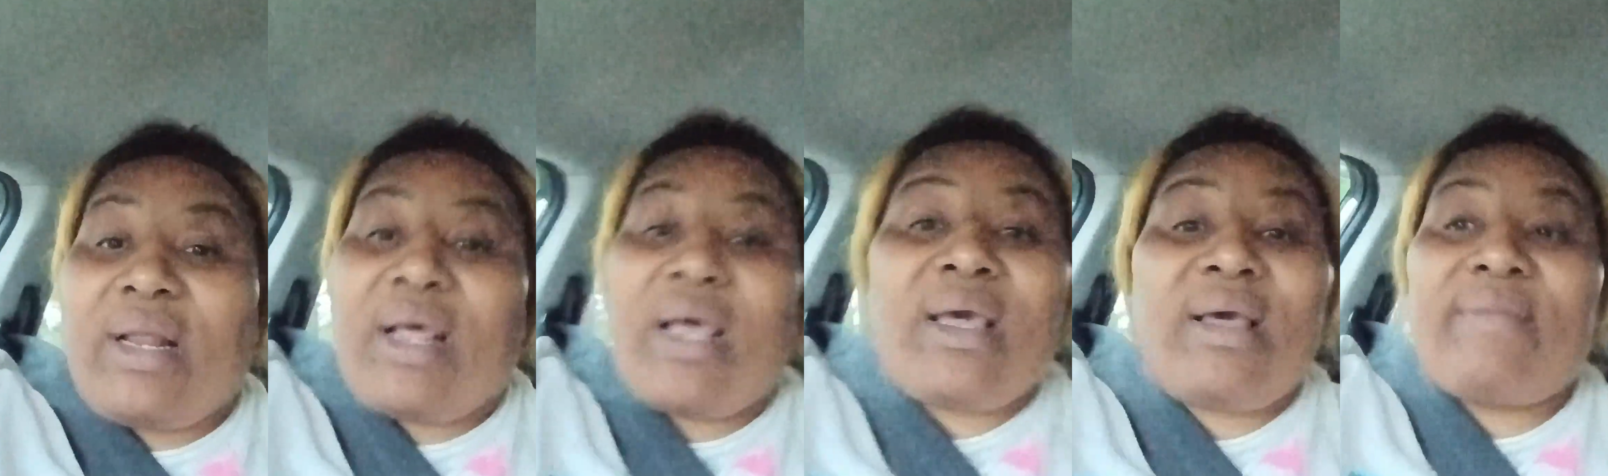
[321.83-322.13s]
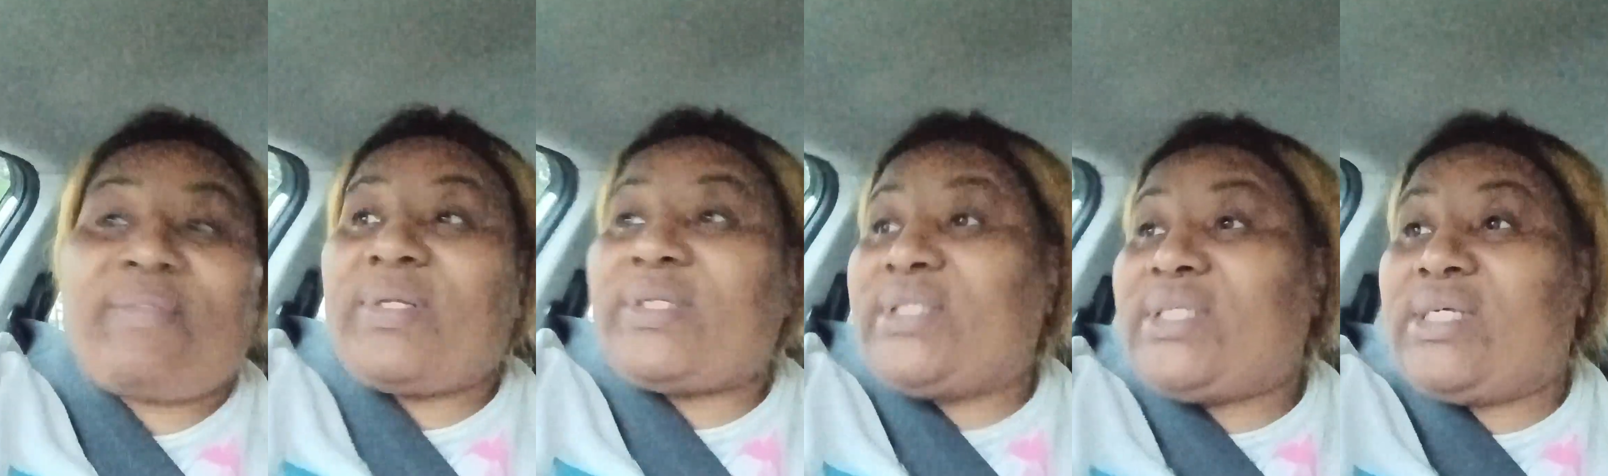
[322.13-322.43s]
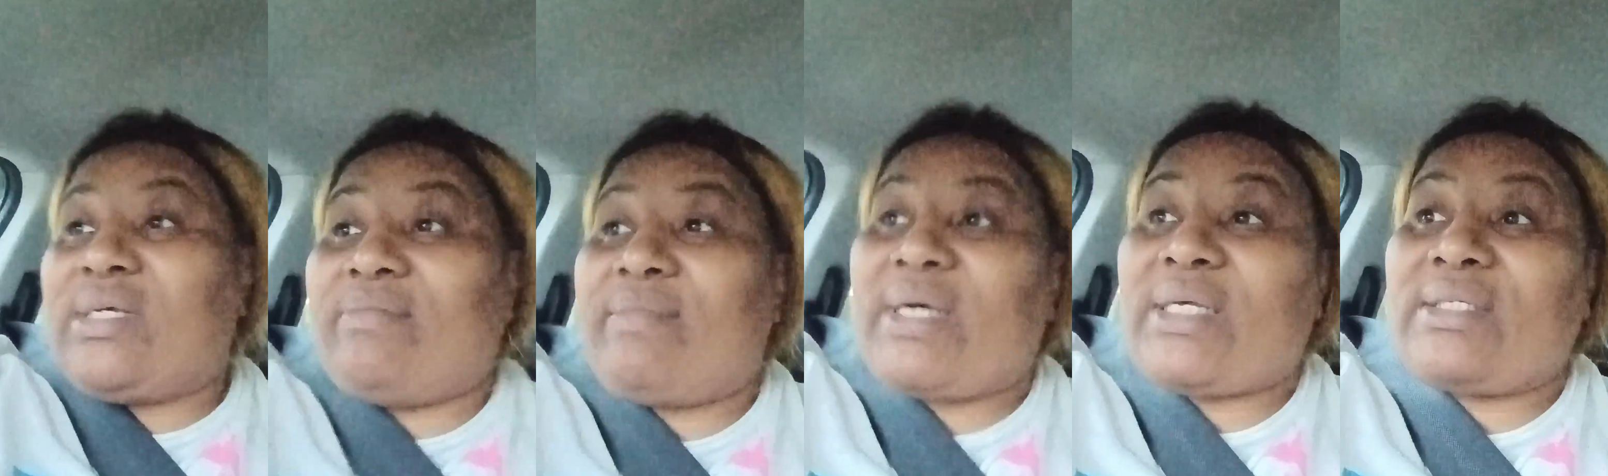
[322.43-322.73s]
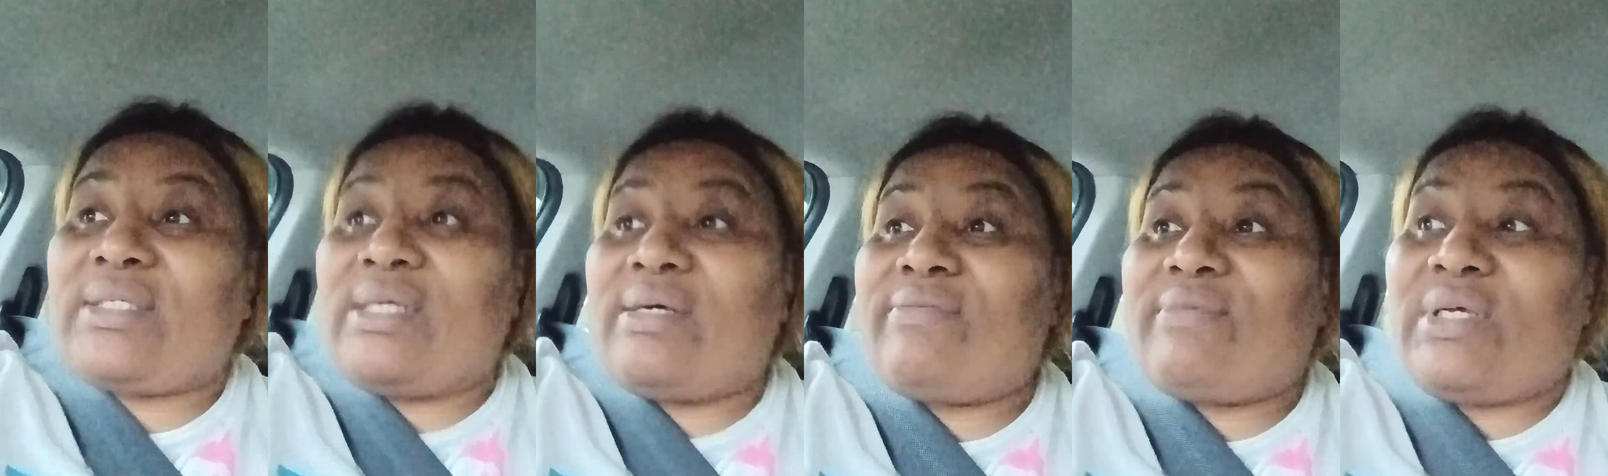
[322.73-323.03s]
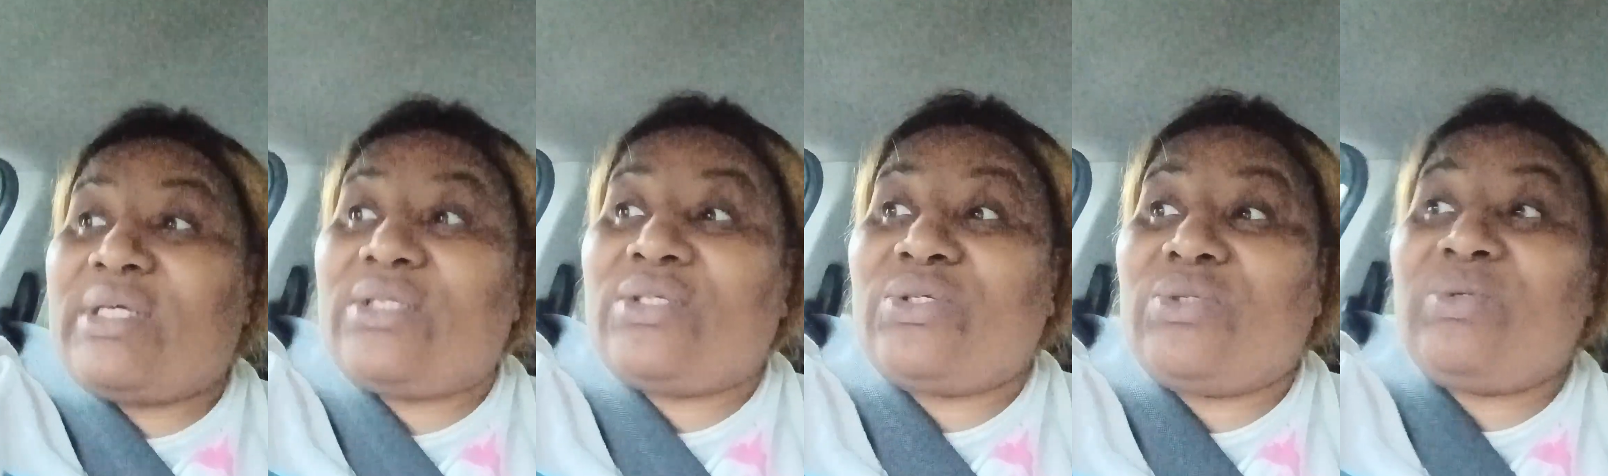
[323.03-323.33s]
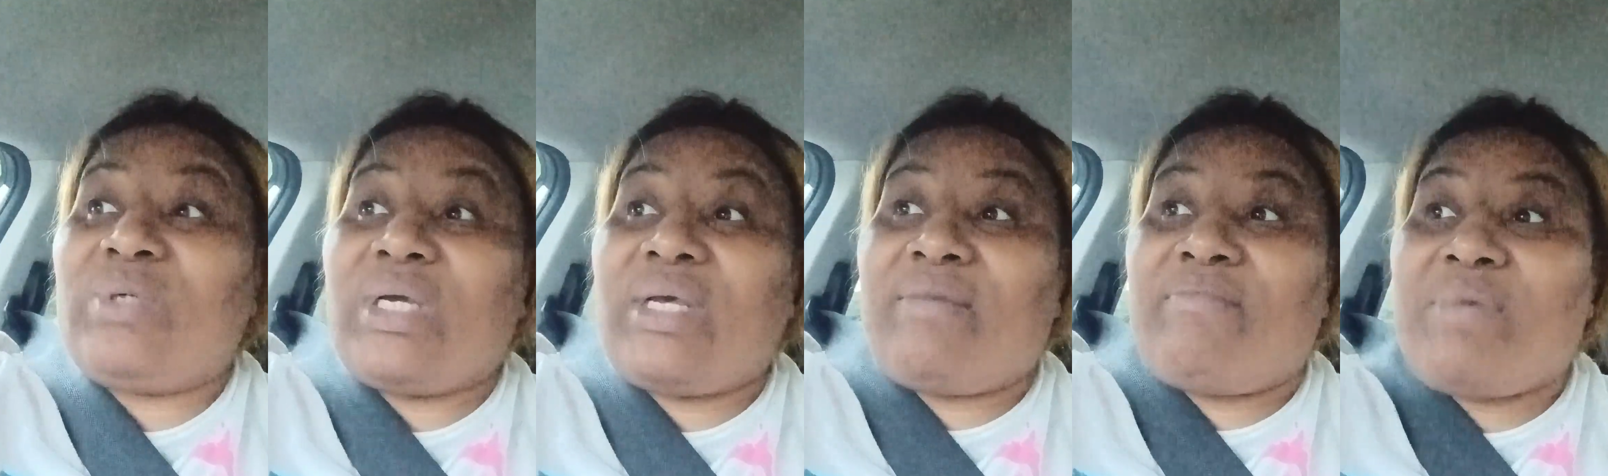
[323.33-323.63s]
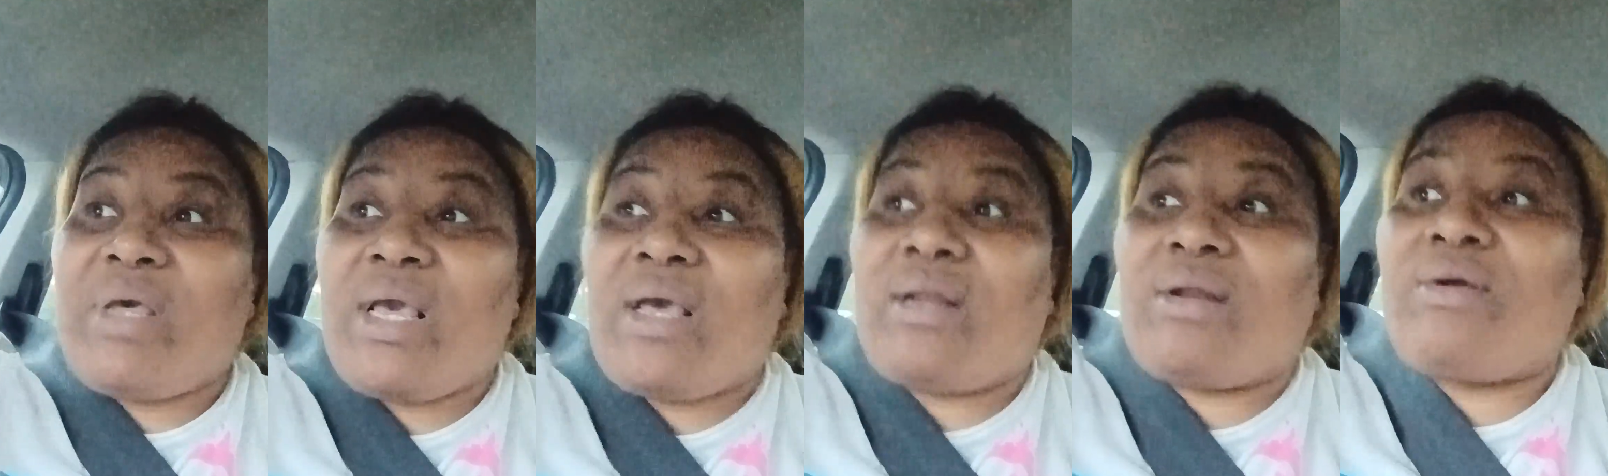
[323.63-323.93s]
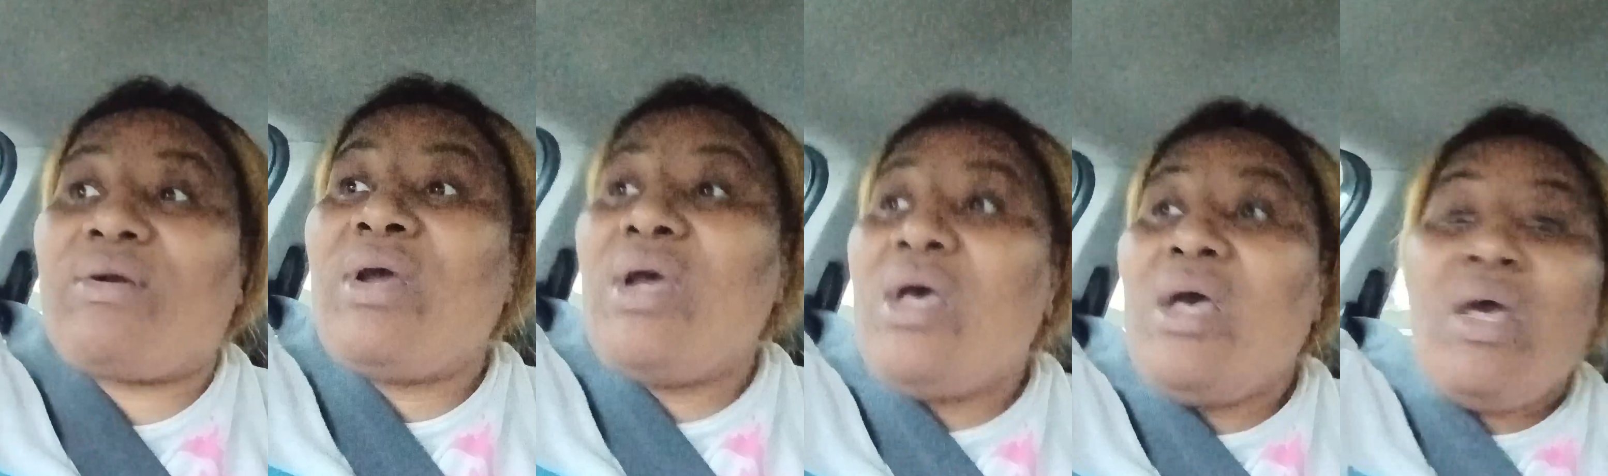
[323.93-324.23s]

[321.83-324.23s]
I have to tell myself it do get better